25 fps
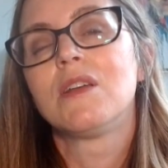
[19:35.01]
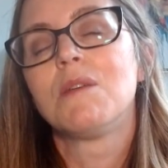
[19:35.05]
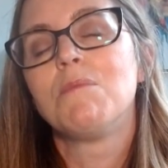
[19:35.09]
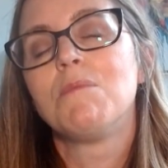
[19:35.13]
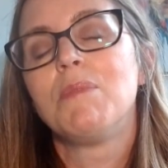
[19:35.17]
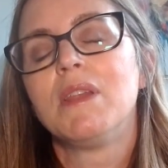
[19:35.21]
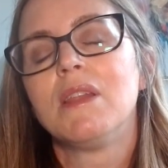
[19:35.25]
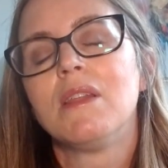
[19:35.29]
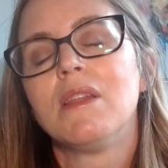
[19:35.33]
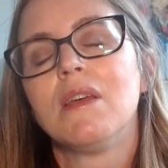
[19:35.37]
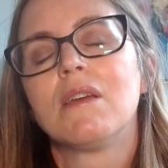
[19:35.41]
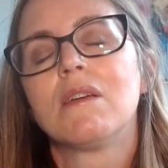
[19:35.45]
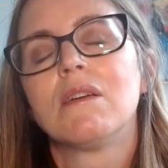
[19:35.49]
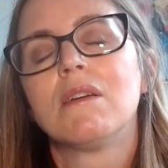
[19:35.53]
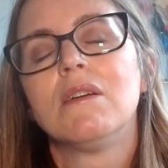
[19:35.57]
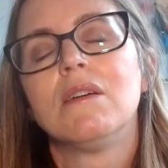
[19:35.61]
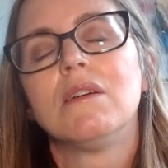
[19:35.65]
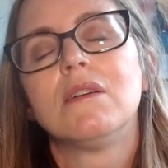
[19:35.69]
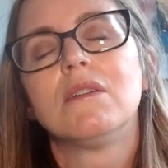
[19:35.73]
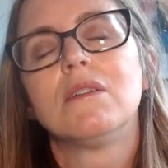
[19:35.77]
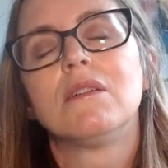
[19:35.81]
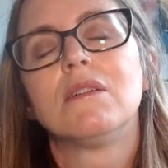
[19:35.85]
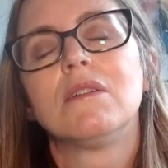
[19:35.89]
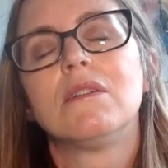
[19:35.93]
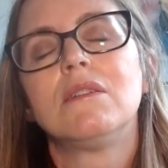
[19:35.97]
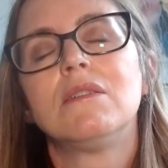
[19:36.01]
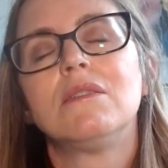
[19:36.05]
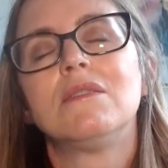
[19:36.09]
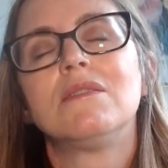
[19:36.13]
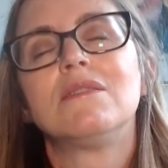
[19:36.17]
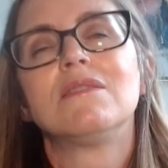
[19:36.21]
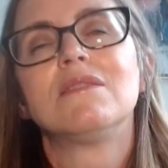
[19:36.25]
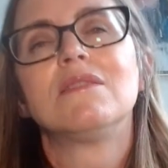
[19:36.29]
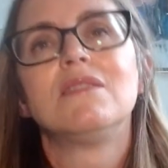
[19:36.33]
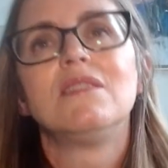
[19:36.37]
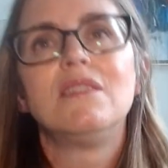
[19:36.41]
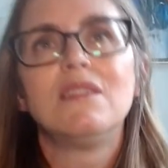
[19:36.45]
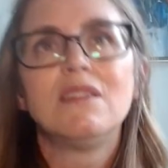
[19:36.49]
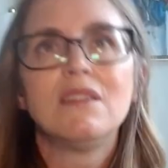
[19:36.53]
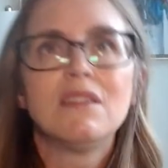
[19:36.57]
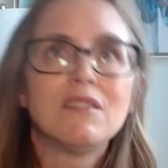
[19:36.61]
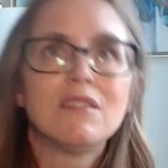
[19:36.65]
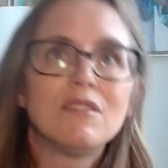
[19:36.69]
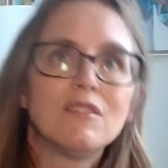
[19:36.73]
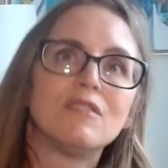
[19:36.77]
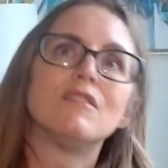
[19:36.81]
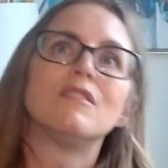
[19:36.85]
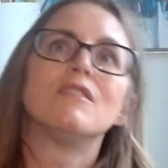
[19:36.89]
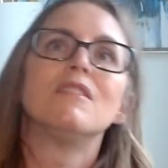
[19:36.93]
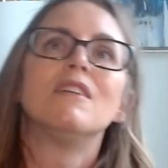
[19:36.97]
I've been like, oh,
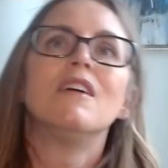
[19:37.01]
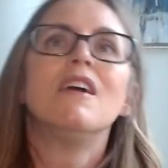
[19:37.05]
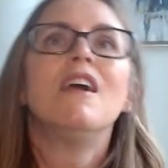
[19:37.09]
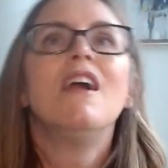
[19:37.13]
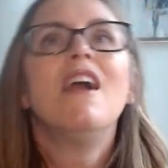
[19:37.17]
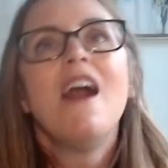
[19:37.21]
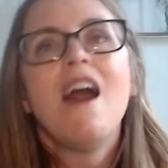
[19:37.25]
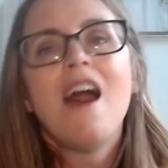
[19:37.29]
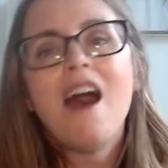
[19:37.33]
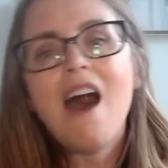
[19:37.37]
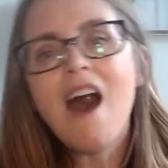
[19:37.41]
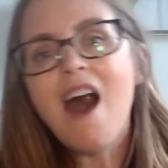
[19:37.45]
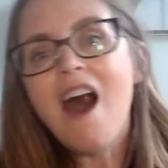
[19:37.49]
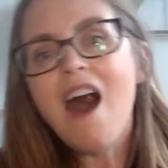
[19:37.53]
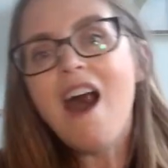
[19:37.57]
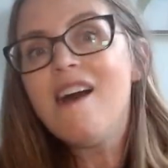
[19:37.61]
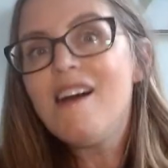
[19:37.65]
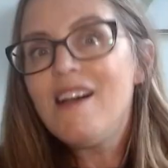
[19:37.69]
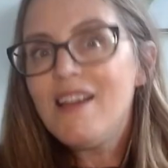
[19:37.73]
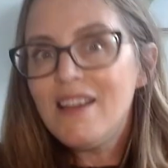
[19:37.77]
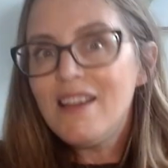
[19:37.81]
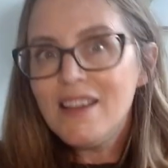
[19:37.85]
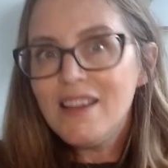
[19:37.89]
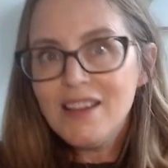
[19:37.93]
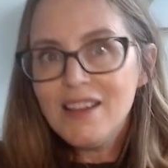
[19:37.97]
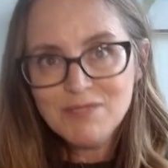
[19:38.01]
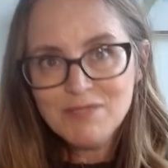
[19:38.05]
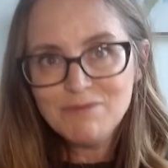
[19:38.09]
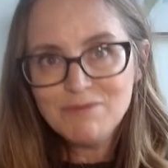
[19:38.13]
no. I